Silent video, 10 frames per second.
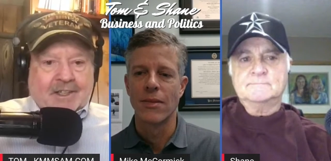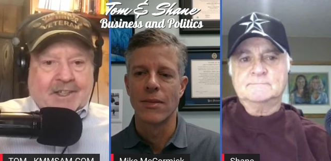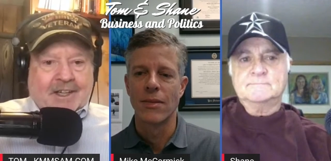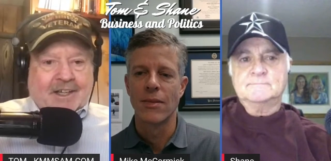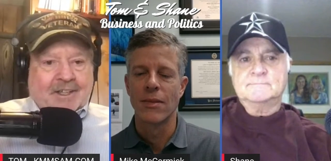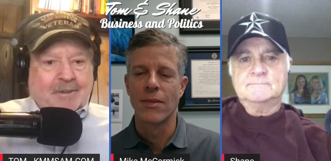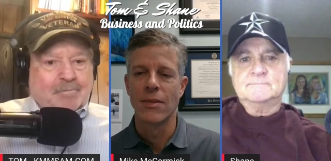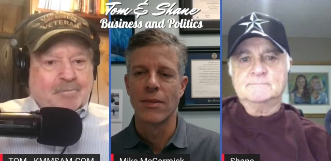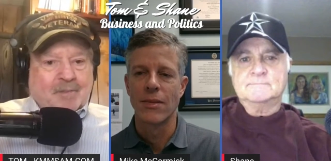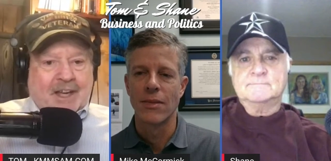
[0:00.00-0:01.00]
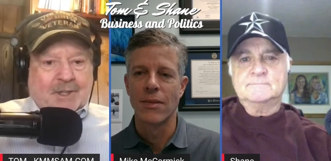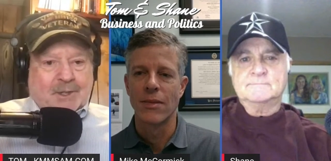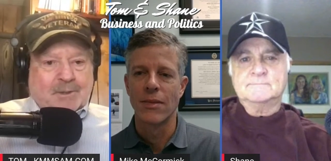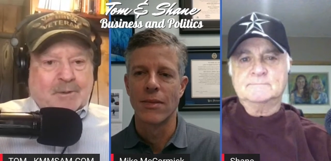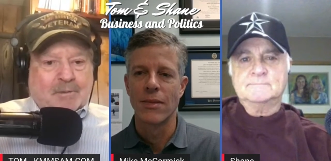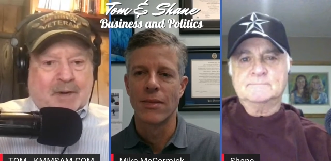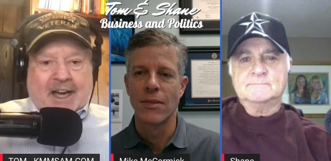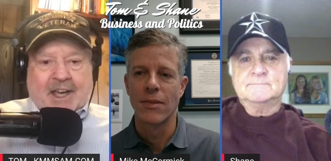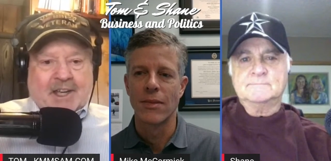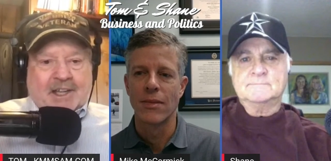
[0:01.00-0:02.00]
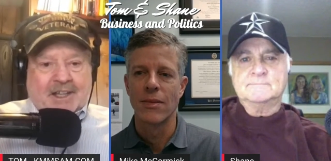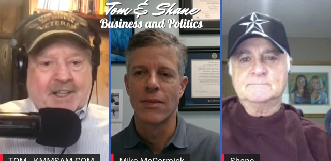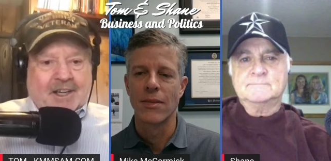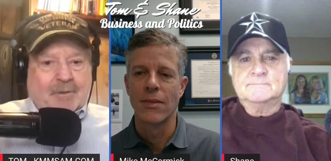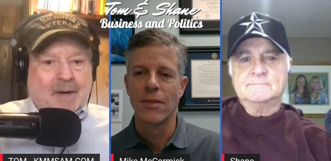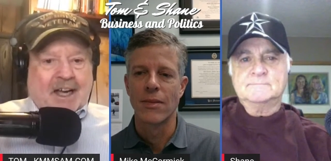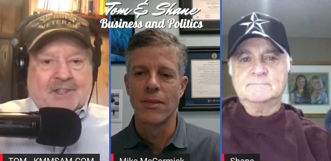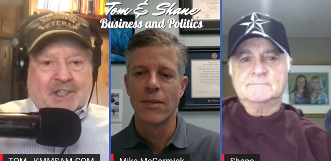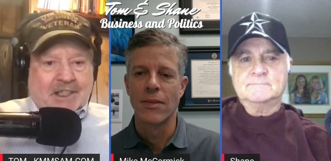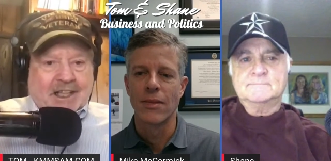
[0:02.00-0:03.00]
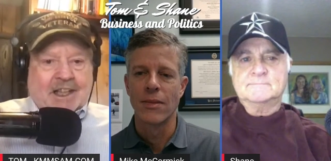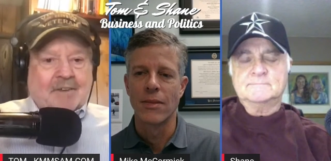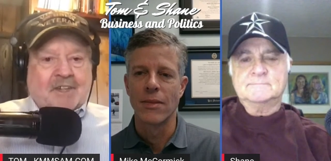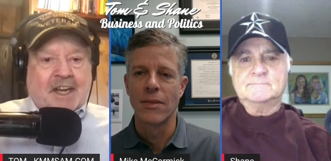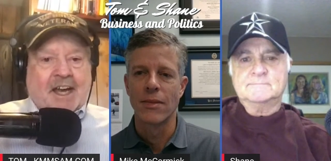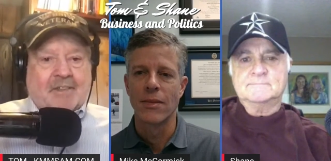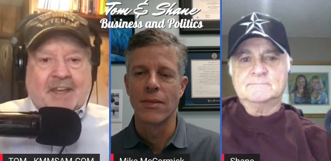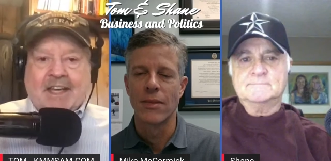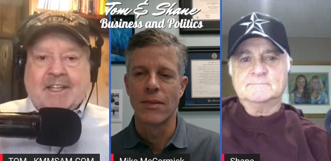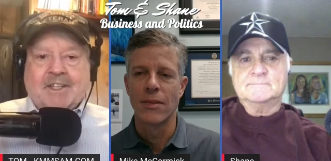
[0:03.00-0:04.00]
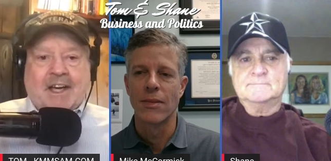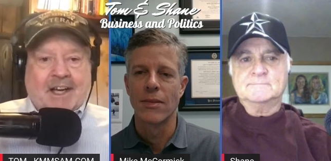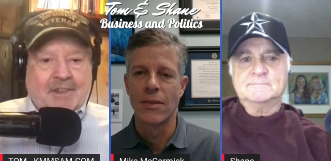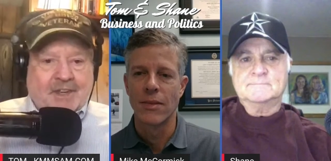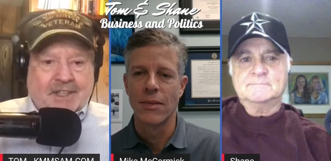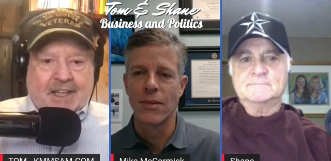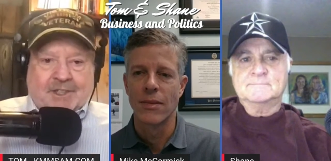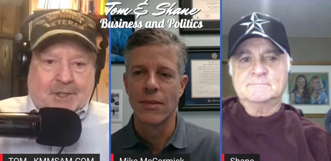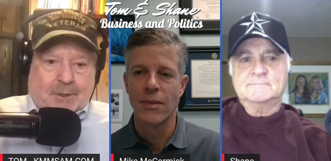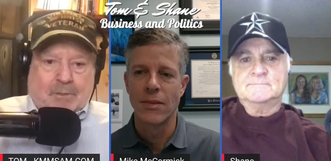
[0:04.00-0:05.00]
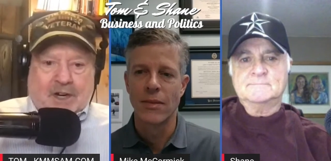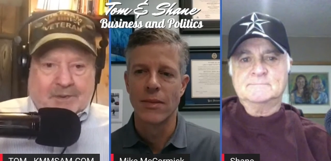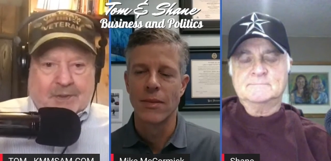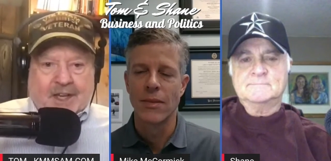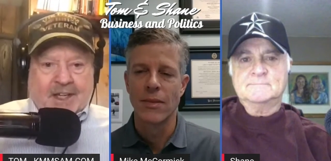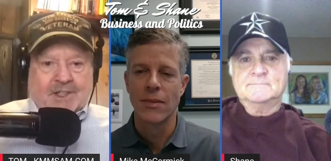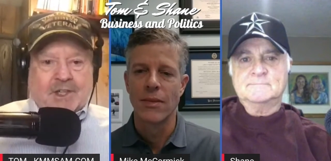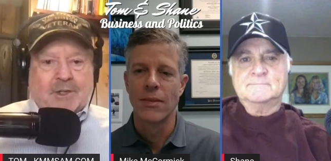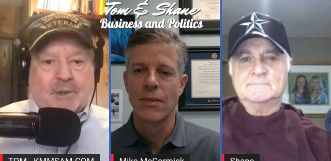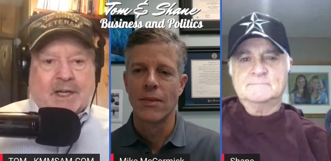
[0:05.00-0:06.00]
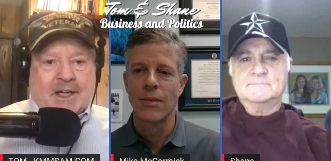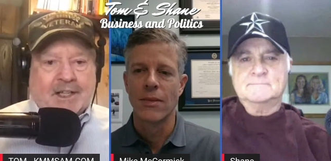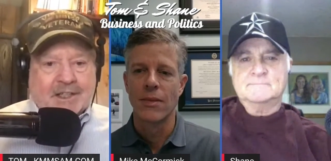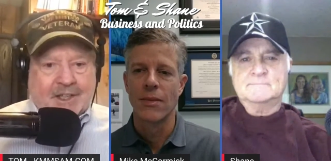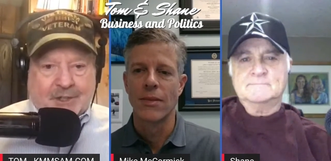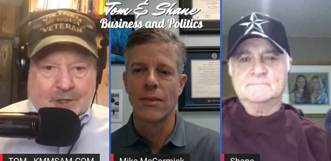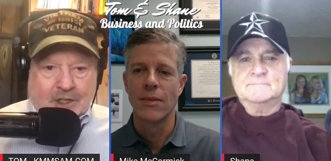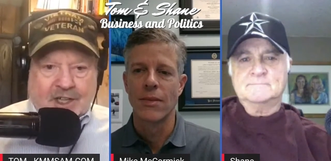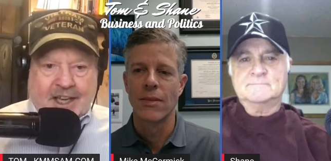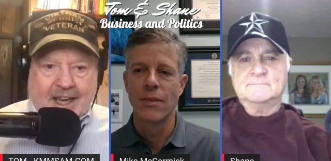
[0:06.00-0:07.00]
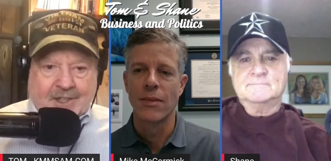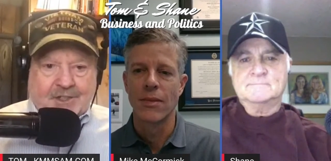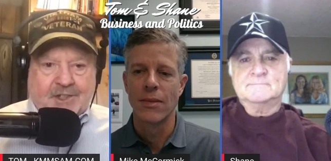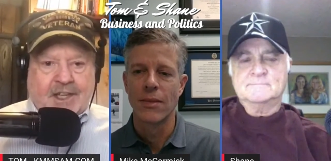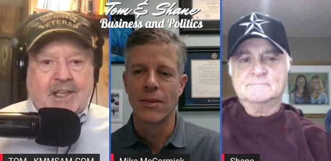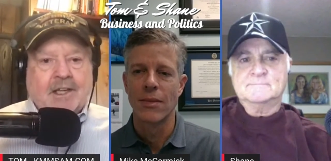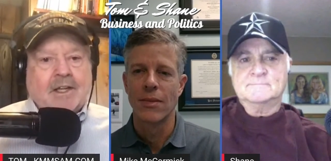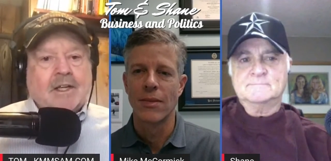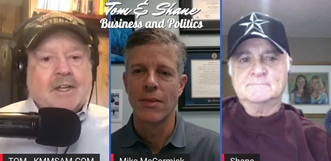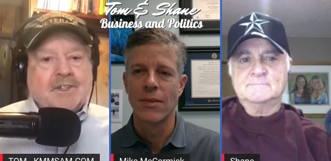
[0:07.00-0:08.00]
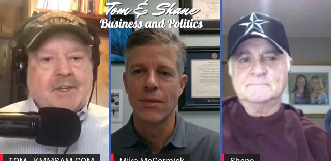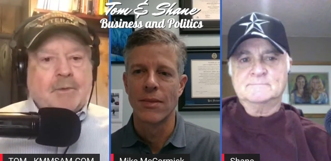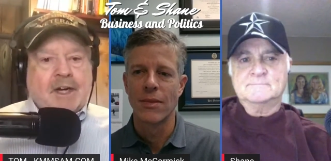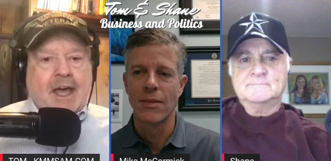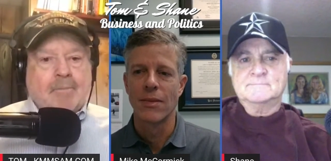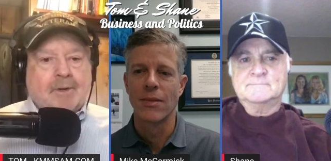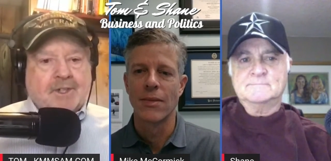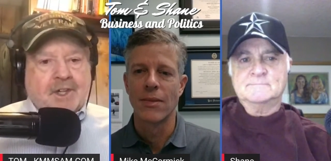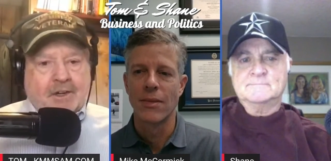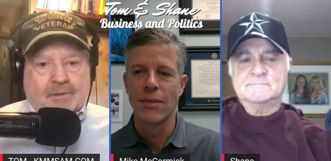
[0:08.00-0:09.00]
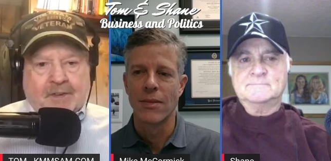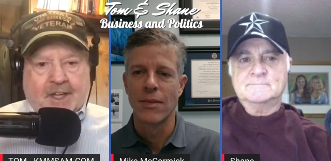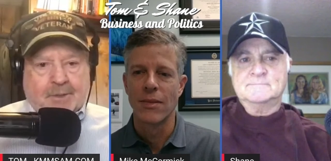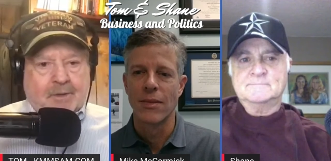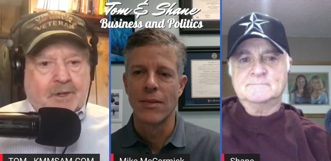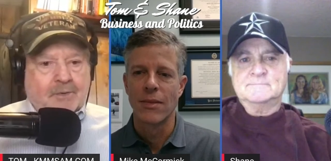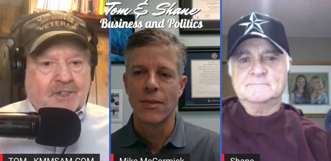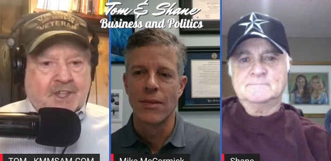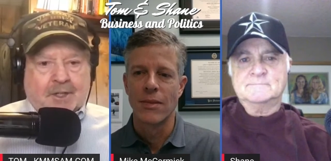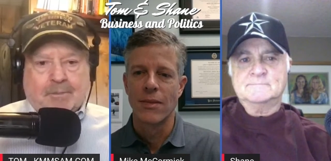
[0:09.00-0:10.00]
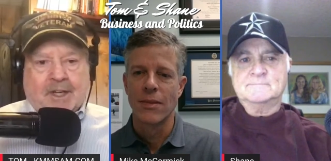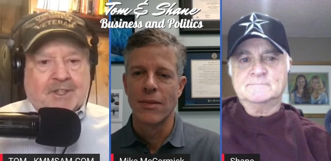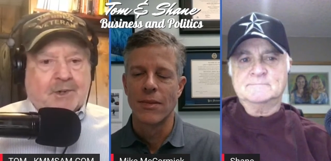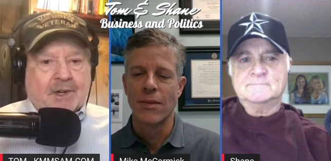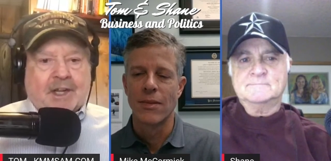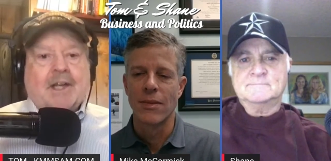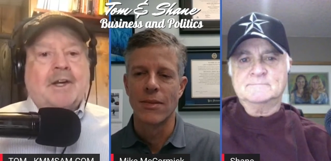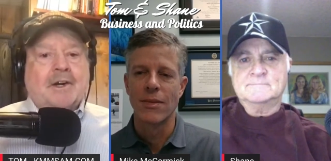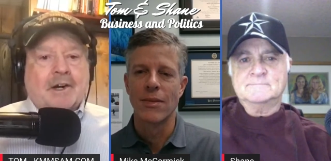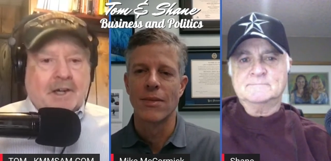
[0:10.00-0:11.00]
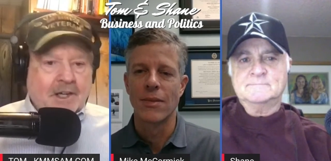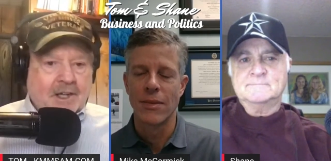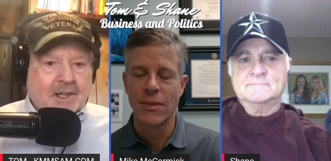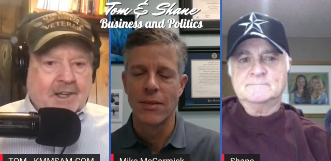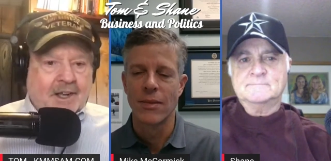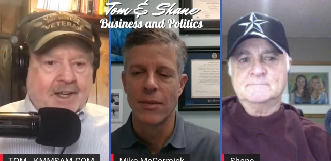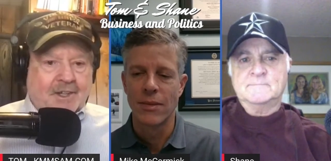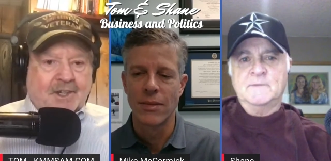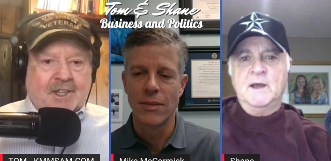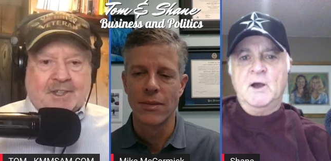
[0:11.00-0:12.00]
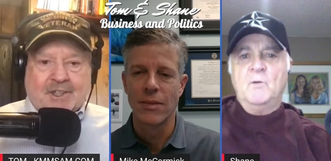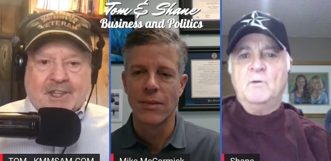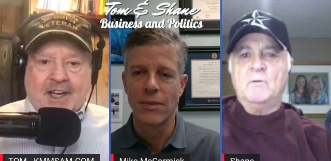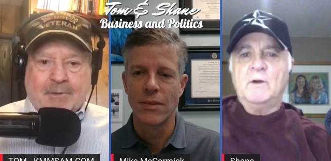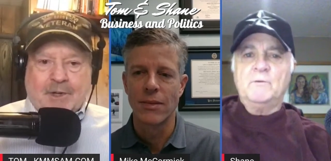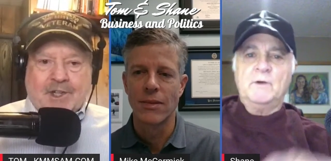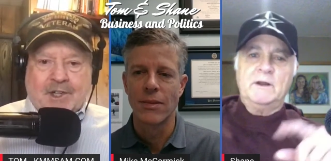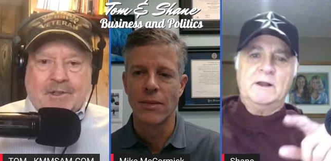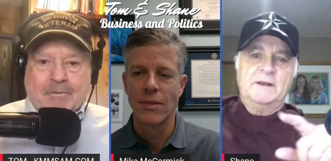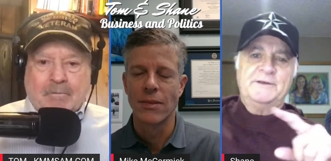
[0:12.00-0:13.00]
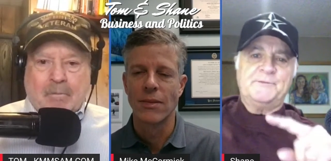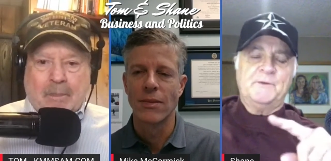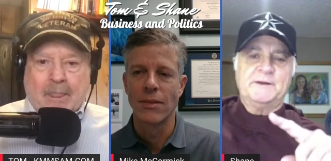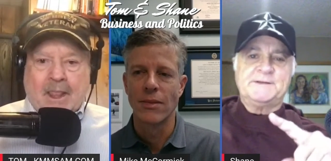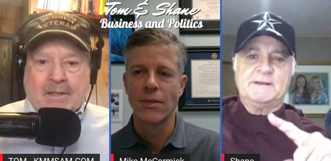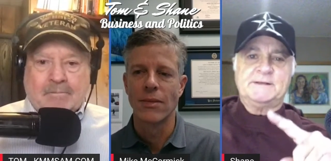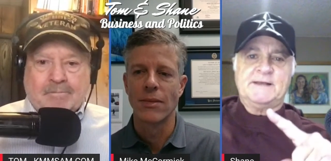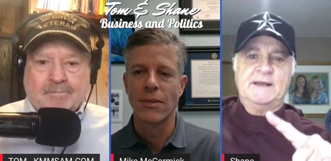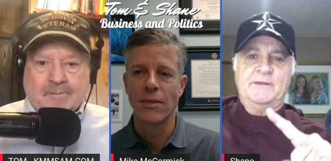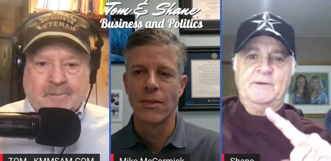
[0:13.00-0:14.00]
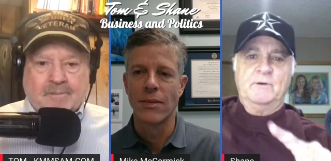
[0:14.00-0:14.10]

Speaker 1: Uh, as Mike, uh, you know, buys a little every now and then, I think that's a smart thing to uh, at least look at. See, see what happens to your investment over six months or a year and uh, well, decide. One, I just want
Speaker 2: to say that one of the